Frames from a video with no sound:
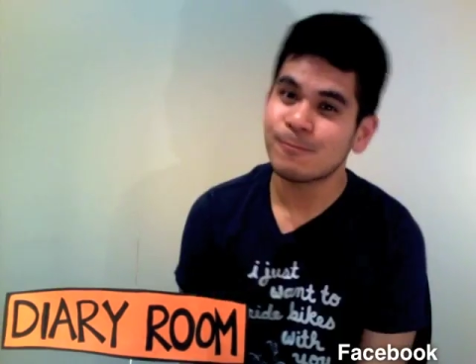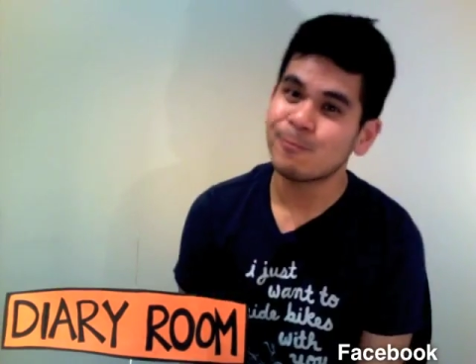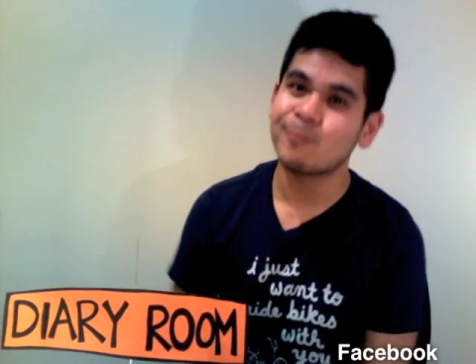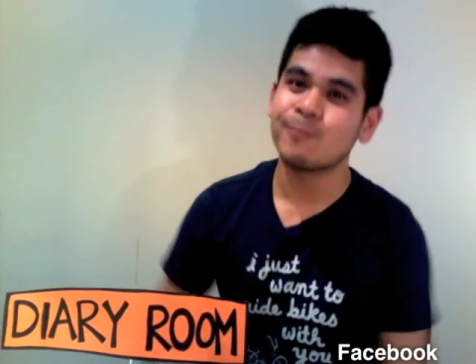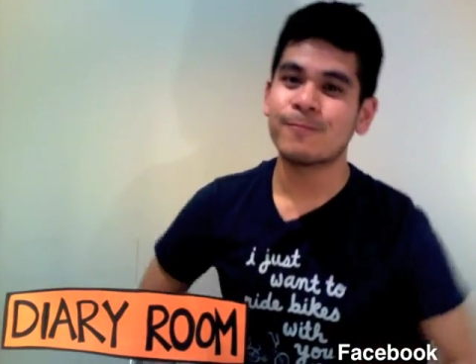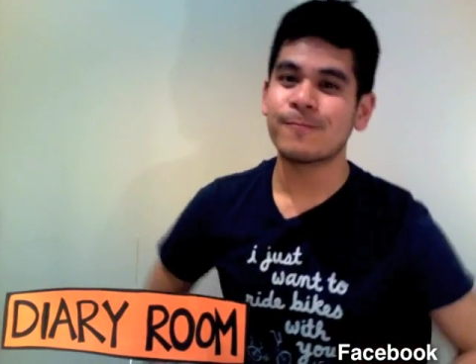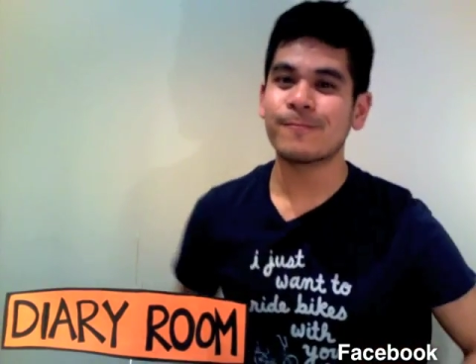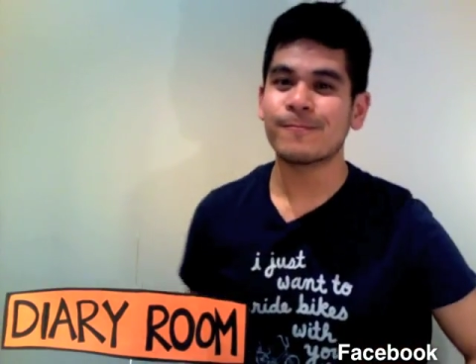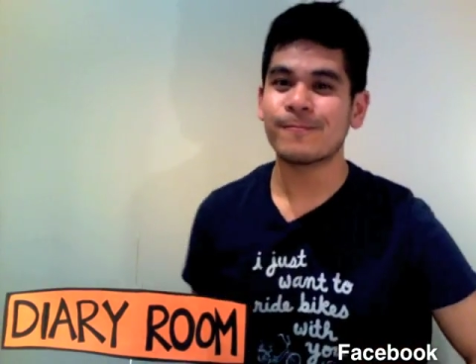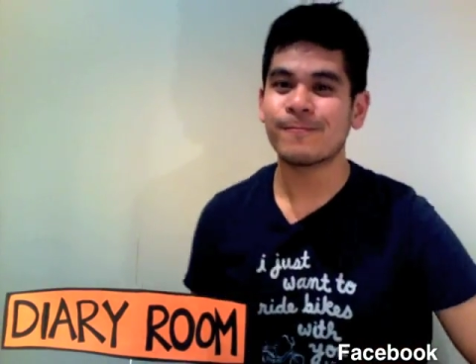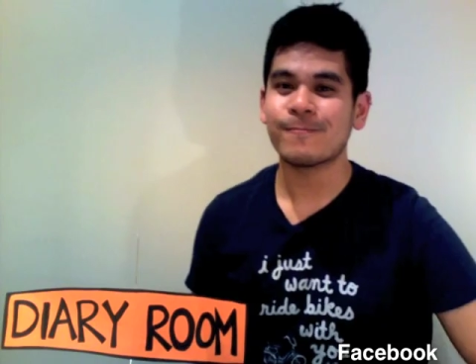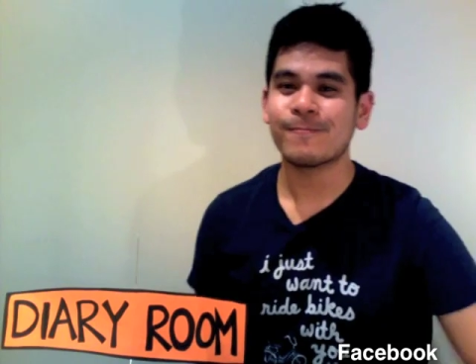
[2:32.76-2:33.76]
And
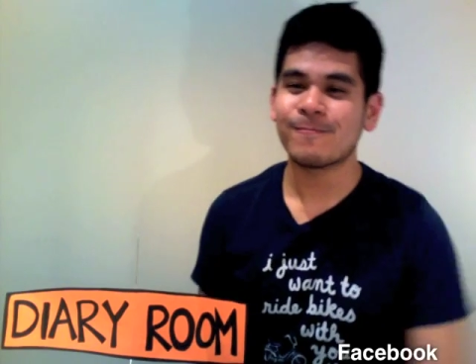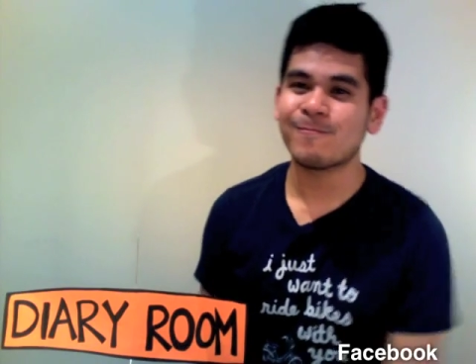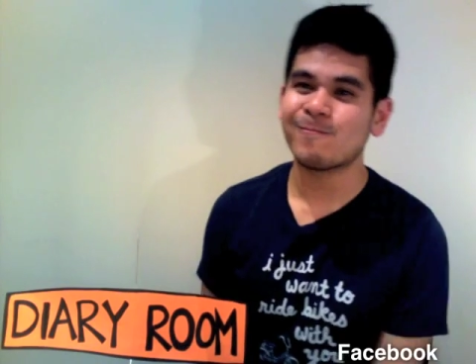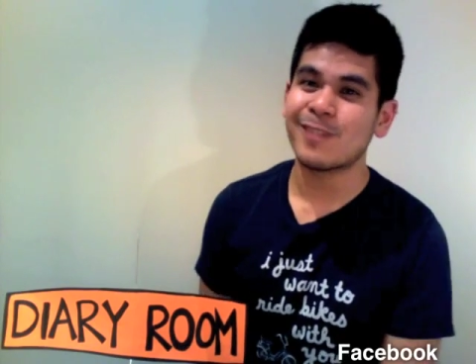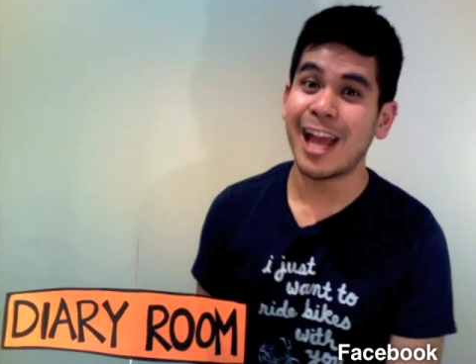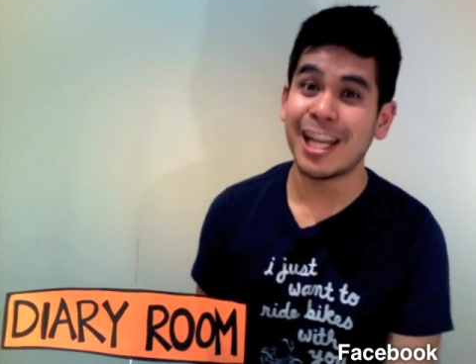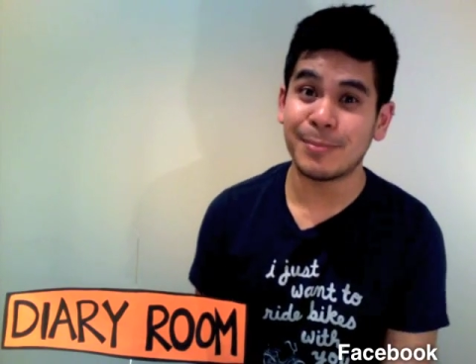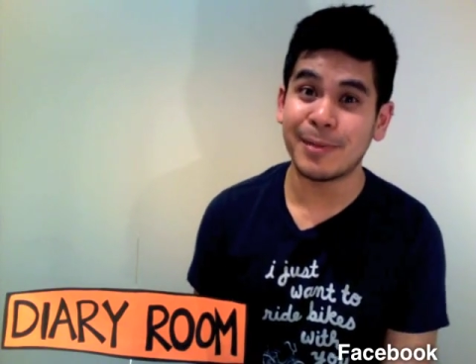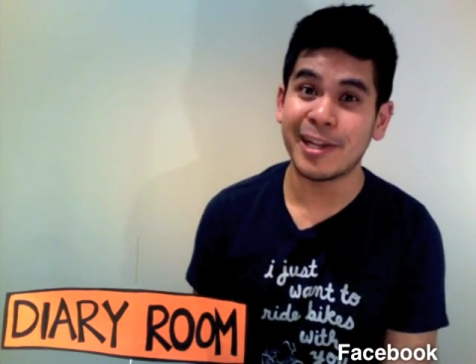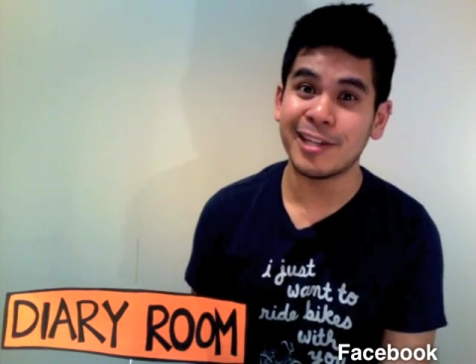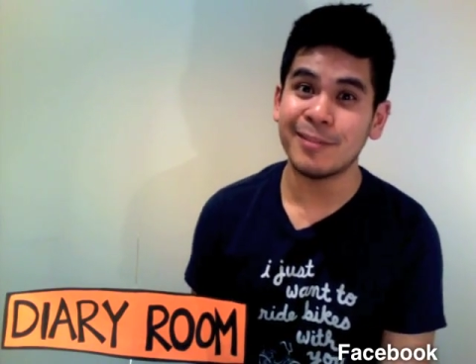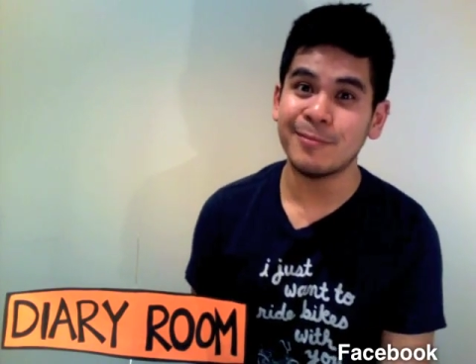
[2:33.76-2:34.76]
MySpace. Has been.